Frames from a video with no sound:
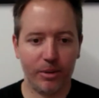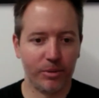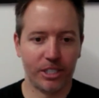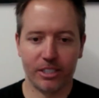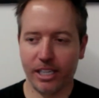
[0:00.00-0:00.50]
It's
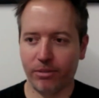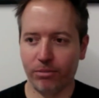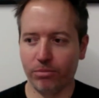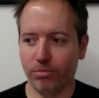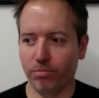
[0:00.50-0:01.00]
just like
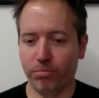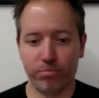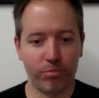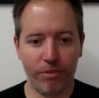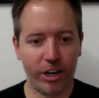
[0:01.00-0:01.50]

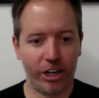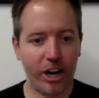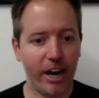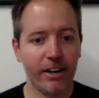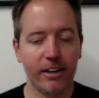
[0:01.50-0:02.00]
very
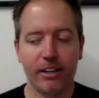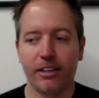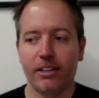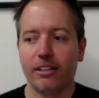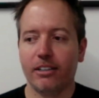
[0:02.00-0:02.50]
great.
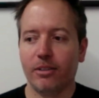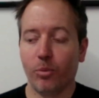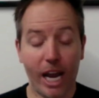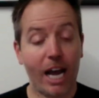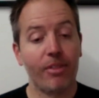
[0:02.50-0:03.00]

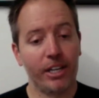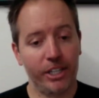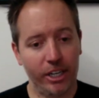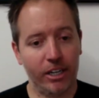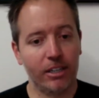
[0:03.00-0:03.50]
We had that
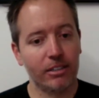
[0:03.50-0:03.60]
year,